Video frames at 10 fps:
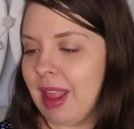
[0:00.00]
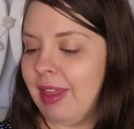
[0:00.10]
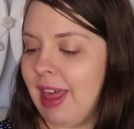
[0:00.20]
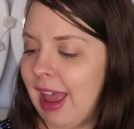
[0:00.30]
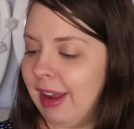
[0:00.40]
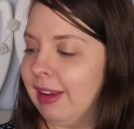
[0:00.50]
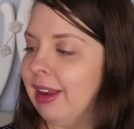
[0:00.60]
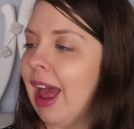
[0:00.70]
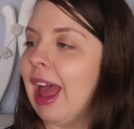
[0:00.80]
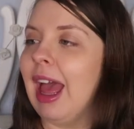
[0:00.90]
Then
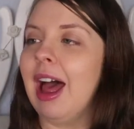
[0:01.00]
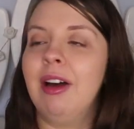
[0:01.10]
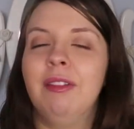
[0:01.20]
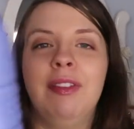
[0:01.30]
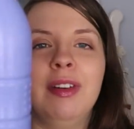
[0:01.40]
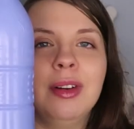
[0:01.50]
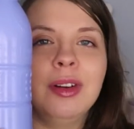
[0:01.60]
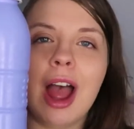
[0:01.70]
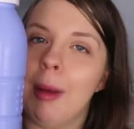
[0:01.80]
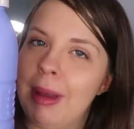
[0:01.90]
I have
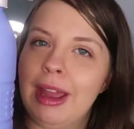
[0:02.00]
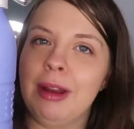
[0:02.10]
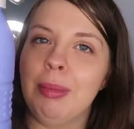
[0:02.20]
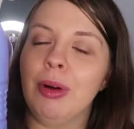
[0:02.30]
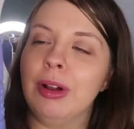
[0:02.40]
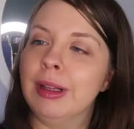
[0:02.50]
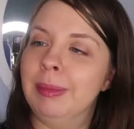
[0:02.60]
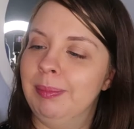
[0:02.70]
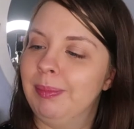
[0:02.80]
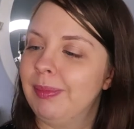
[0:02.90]
a peri bottle.
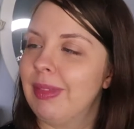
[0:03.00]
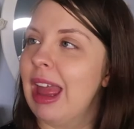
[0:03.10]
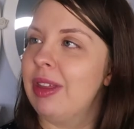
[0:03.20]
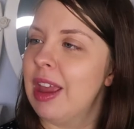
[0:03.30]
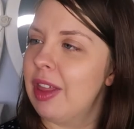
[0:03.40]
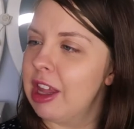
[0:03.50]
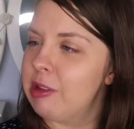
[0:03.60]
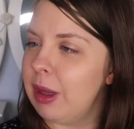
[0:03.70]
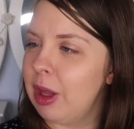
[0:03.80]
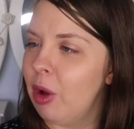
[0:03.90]
I think
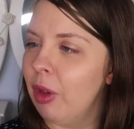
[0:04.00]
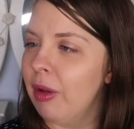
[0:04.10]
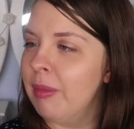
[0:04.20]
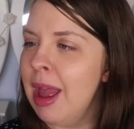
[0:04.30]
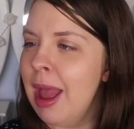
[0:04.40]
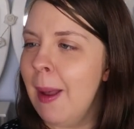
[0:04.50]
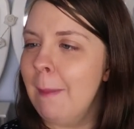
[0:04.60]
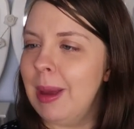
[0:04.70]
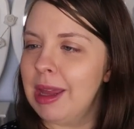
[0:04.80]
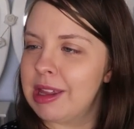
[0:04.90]
that's what you call them.
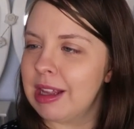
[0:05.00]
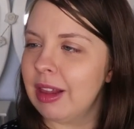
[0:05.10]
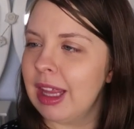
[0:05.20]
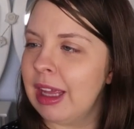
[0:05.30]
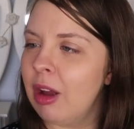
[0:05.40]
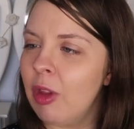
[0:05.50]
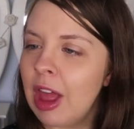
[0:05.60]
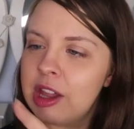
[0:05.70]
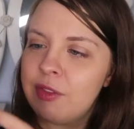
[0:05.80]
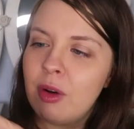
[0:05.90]
Basically, oh,
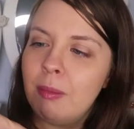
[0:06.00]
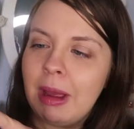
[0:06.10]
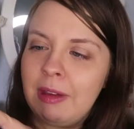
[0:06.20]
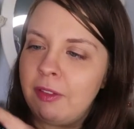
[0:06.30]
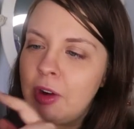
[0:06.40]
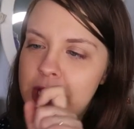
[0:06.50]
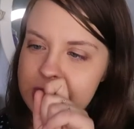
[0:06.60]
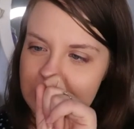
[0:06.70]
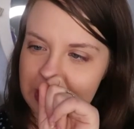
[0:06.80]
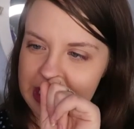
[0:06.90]
that's from my first
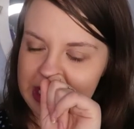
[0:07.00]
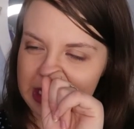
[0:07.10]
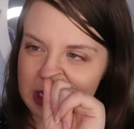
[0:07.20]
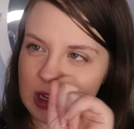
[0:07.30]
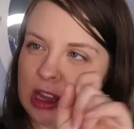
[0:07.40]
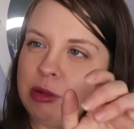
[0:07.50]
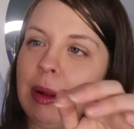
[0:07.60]
days as